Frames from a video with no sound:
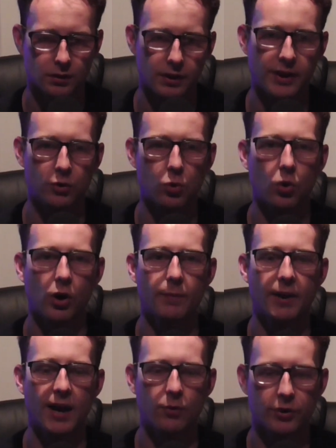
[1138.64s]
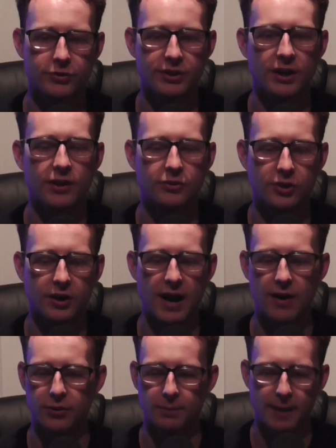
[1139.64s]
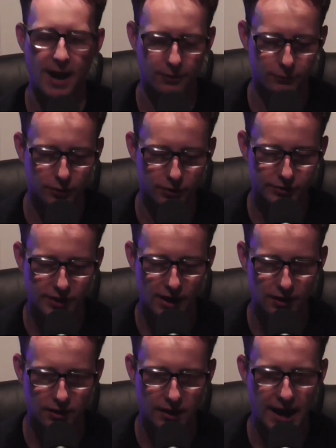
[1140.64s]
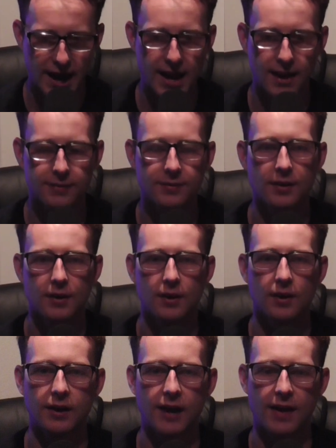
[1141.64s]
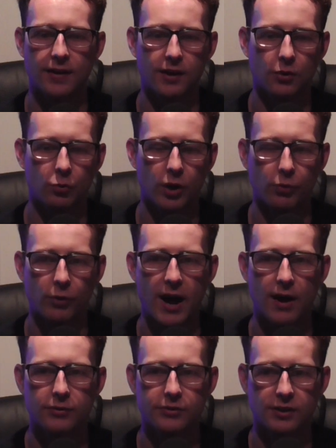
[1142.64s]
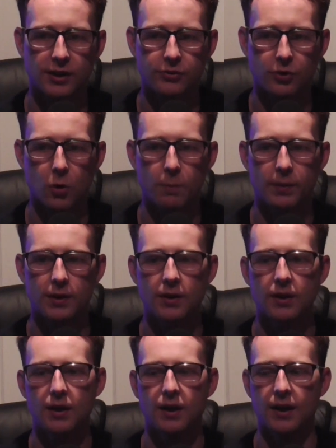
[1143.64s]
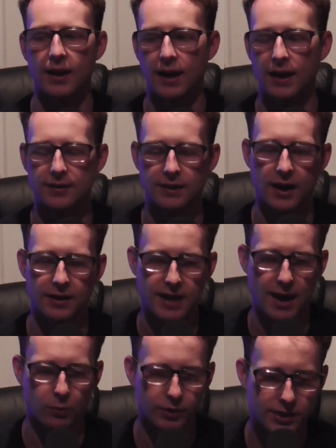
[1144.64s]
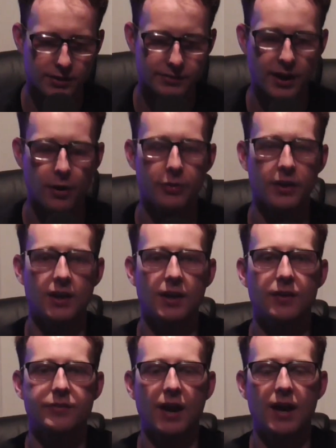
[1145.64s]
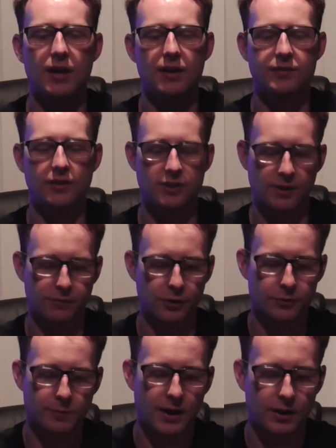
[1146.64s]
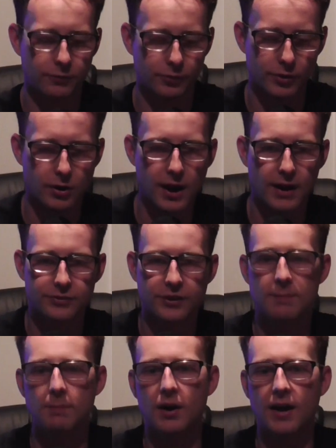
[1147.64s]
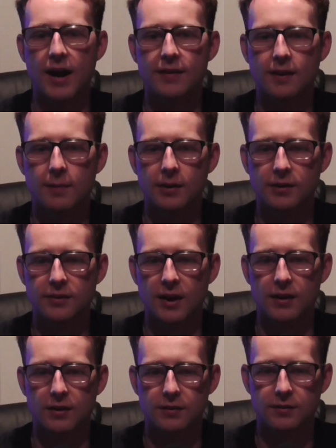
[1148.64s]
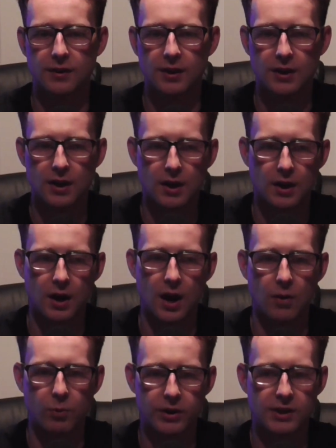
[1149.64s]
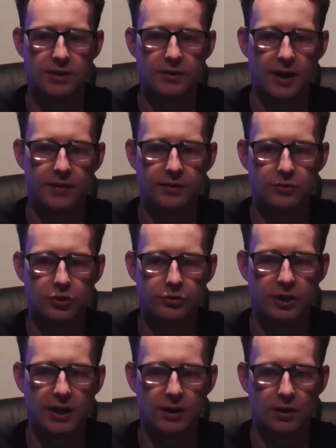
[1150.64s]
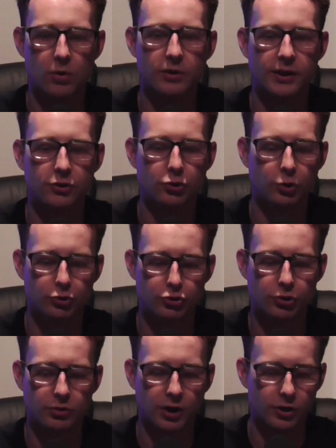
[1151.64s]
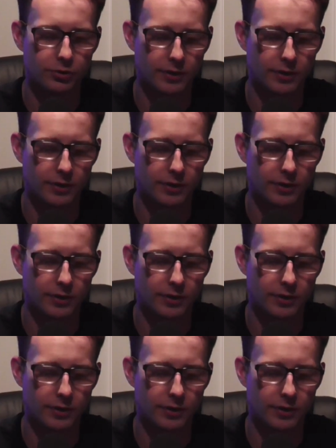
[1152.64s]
Like Corum and Edwards, he is good out the backfield. He's got good hands, guy that can run routes, gets open. And, when he's healthy, he's a difference maker for the Ohio State Buckeyes. I'm excited to see what he does as just only a true junior in